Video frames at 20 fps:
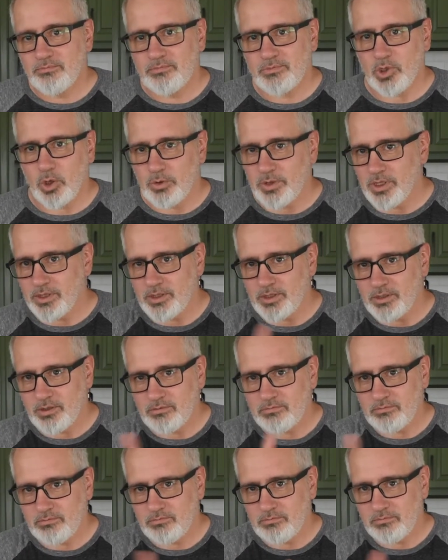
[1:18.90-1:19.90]
Don't hit
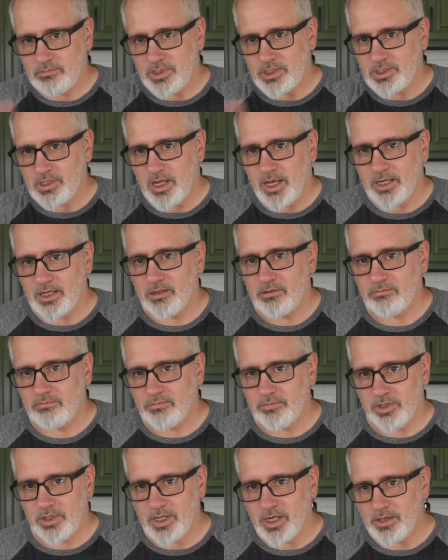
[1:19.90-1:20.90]
the dislike.
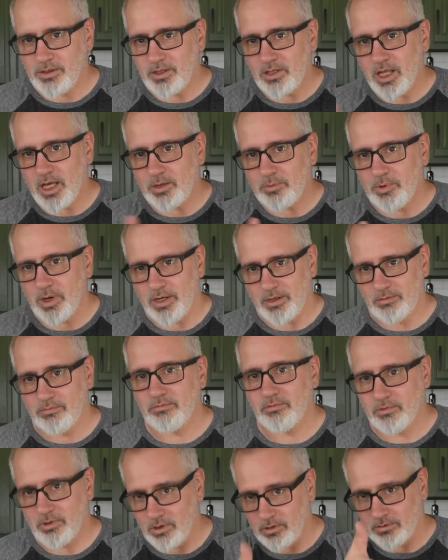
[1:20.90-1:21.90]
You can hit the like button.
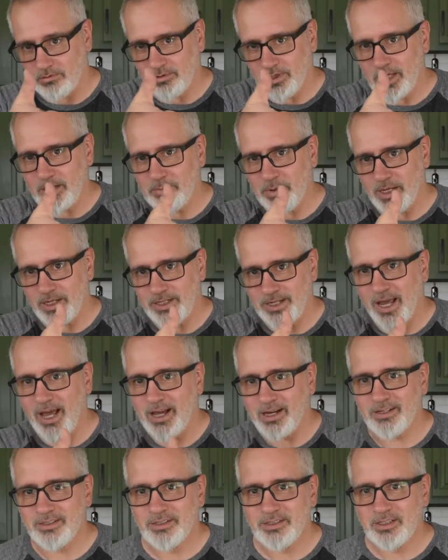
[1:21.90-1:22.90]
Like button,
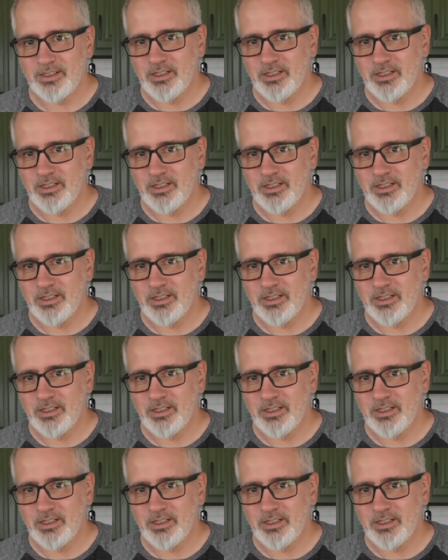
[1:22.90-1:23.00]
yeah.